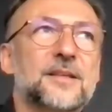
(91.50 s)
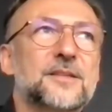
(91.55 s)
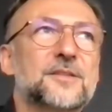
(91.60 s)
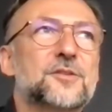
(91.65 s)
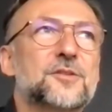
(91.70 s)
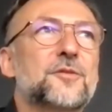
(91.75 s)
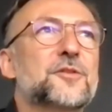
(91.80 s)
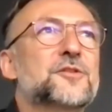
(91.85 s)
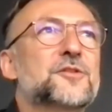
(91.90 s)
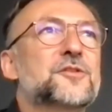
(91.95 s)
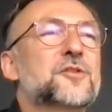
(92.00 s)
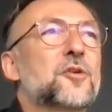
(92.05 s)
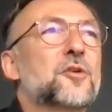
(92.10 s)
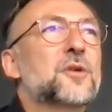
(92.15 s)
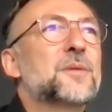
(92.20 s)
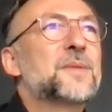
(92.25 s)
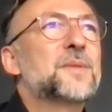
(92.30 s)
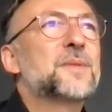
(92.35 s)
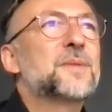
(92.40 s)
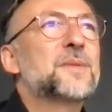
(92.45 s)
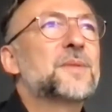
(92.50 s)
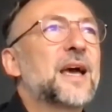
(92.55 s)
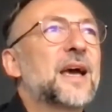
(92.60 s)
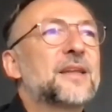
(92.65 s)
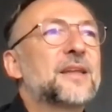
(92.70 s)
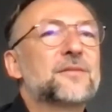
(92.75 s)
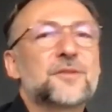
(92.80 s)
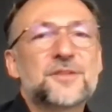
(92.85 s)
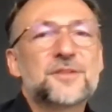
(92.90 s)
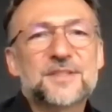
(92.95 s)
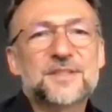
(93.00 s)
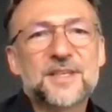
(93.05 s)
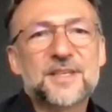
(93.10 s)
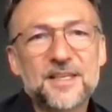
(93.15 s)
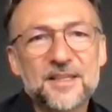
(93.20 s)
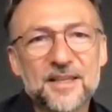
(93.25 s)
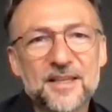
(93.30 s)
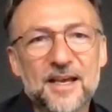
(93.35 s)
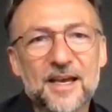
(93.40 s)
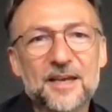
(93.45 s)
So the story behind the
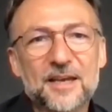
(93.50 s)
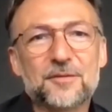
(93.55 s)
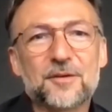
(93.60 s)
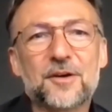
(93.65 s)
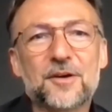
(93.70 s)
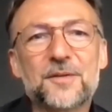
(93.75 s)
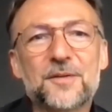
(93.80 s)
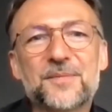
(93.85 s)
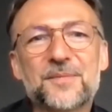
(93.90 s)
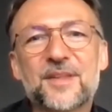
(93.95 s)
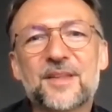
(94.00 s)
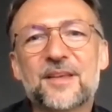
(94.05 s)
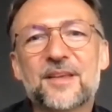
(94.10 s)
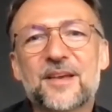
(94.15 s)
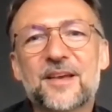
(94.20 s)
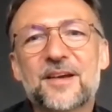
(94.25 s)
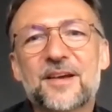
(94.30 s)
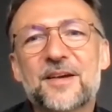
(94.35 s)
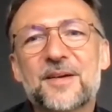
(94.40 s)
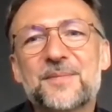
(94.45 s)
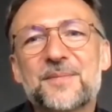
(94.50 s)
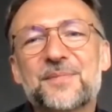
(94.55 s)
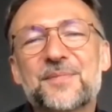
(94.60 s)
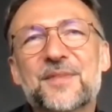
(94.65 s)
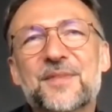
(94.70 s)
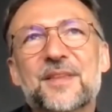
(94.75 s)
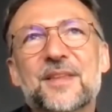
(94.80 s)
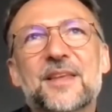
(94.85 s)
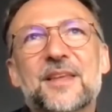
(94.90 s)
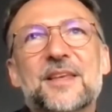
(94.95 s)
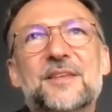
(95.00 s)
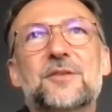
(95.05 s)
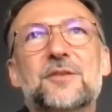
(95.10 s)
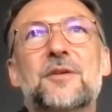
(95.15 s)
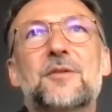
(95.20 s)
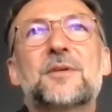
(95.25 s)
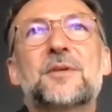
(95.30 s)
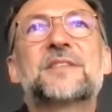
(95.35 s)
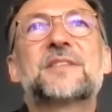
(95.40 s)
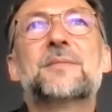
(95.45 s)
skin diver is a
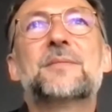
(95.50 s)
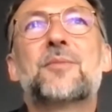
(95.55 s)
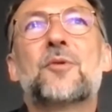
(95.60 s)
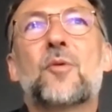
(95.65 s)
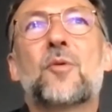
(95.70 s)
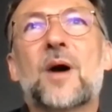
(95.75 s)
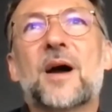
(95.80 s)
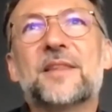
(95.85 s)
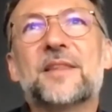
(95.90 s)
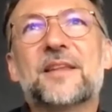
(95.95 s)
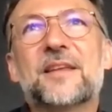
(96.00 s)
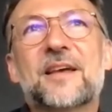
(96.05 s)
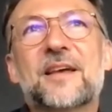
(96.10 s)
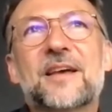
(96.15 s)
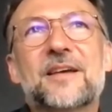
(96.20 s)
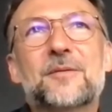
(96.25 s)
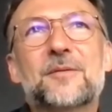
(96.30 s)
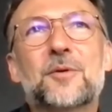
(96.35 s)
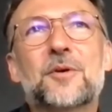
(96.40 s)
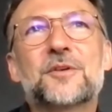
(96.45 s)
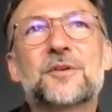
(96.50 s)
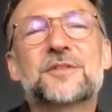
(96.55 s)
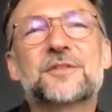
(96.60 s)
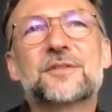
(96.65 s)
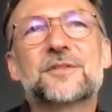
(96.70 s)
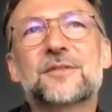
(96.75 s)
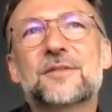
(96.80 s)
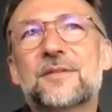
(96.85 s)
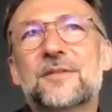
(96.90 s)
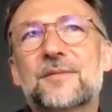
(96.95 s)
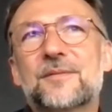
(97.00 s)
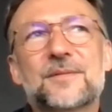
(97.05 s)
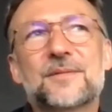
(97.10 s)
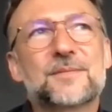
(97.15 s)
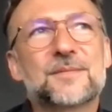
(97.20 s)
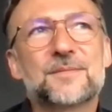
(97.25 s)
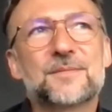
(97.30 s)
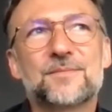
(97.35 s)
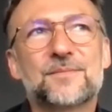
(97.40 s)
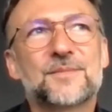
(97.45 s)
very simple one. I was,
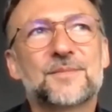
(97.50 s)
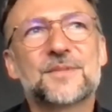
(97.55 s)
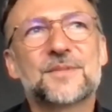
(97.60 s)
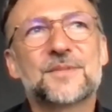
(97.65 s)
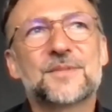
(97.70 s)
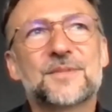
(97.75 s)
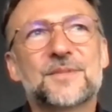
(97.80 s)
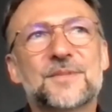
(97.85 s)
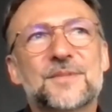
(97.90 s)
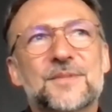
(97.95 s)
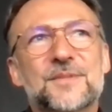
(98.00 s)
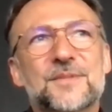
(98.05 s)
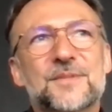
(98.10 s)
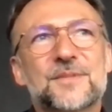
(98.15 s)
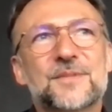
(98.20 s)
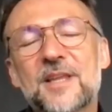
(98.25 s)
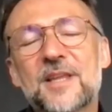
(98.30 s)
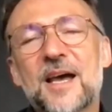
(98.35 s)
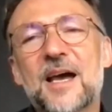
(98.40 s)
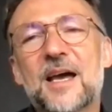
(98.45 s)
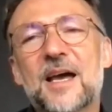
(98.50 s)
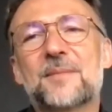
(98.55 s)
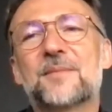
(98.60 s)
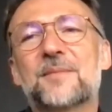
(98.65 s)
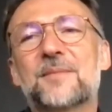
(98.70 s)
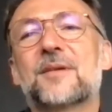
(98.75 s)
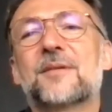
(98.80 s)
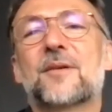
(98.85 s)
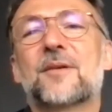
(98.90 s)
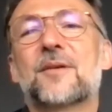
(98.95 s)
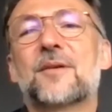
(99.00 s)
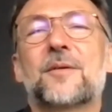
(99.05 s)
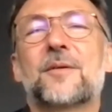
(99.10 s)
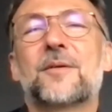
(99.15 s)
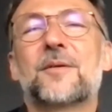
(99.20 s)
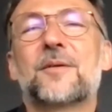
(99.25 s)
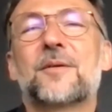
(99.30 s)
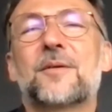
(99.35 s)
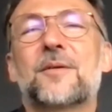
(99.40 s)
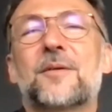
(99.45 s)
since long time,
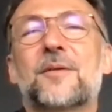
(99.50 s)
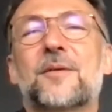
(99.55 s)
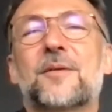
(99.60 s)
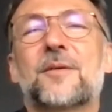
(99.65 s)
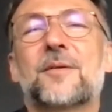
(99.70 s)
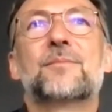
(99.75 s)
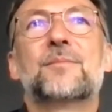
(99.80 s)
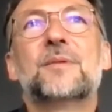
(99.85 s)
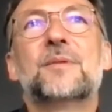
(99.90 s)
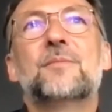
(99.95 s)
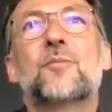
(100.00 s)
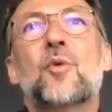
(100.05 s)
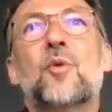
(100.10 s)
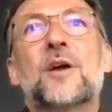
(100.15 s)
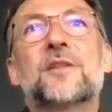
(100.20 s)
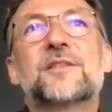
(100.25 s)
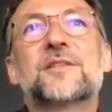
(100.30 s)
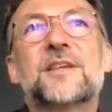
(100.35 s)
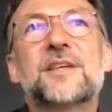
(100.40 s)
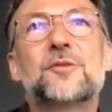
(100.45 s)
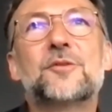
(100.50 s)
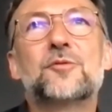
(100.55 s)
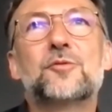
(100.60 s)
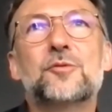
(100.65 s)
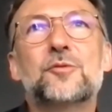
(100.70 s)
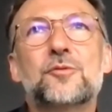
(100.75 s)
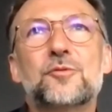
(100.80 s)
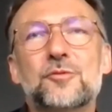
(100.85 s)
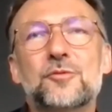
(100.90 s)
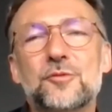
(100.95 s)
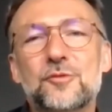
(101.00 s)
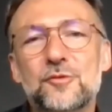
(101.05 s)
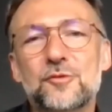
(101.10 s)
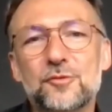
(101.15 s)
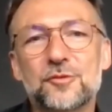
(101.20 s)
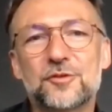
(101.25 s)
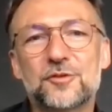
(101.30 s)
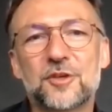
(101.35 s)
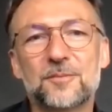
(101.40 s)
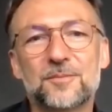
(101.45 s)
been wanting to
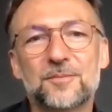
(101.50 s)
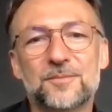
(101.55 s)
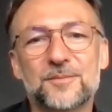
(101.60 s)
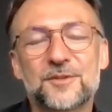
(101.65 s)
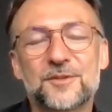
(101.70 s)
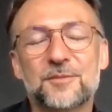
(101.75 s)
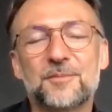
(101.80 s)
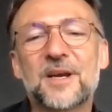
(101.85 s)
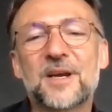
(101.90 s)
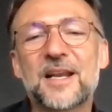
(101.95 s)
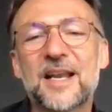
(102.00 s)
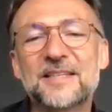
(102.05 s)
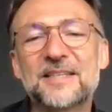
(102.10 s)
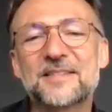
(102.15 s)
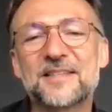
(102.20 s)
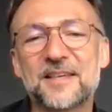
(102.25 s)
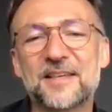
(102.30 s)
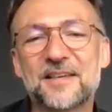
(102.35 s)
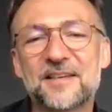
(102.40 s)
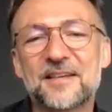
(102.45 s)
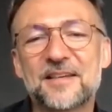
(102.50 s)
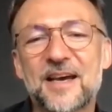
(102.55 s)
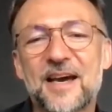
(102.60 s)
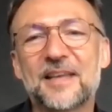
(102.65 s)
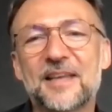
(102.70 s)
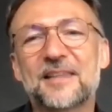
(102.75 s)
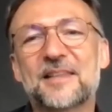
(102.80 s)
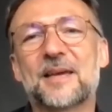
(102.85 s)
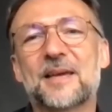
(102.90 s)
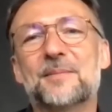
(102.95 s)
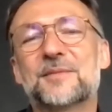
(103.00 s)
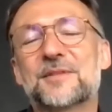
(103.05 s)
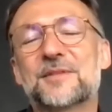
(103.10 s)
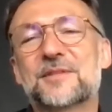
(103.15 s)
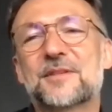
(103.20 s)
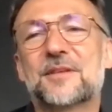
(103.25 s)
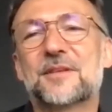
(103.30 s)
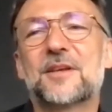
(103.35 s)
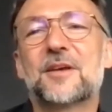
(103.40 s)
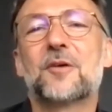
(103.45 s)
do some classic
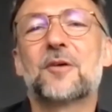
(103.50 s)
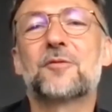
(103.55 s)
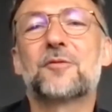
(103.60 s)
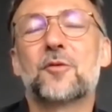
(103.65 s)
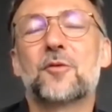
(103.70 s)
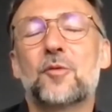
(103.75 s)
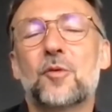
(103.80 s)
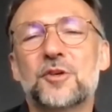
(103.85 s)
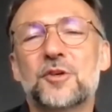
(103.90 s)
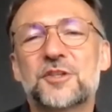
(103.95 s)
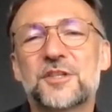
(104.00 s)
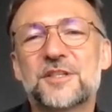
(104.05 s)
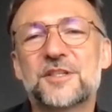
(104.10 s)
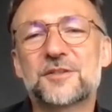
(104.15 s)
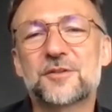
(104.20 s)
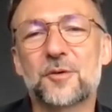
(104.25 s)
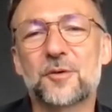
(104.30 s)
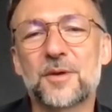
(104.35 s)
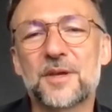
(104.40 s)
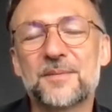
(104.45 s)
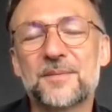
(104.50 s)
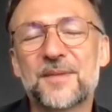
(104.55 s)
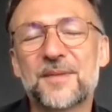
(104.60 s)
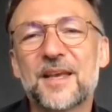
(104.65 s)
items of a watch history.